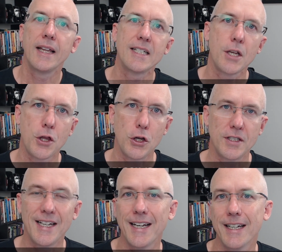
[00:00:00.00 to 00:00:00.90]
Lesson
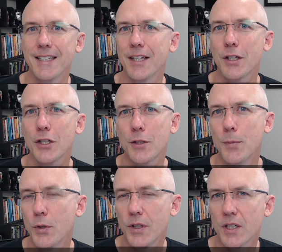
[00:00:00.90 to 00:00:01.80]
13 is that the
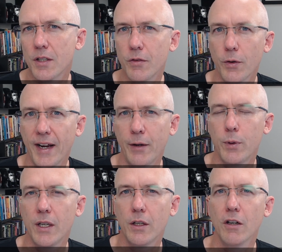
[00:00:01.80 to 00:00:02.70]
smoothness of your
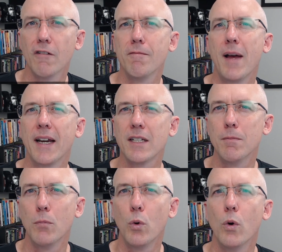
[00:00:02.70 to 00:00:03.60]
equity curve matters
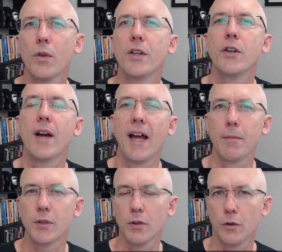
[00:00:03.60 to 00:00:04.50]
more than your
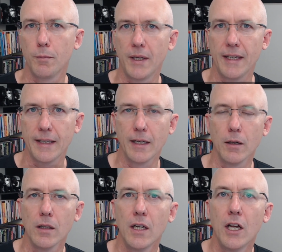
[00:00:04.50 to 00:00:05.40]
absolute P&L.